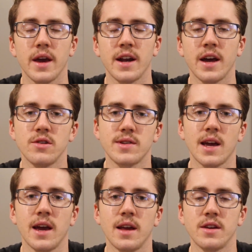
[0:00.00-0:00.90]
And I
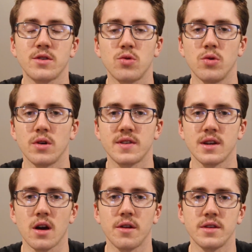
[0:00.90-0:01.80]
understand it's cool
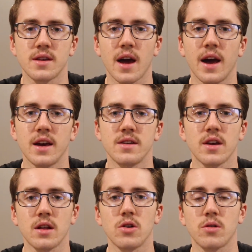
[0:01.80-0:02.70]
seeing all these guys
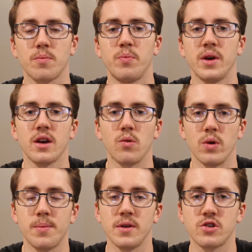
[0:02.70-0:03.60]
like look big,
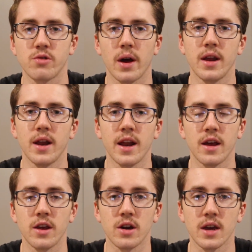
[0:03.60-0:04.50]
ripped, and shredded at
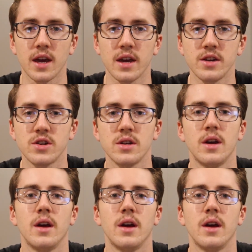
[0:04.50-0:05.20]
a young age,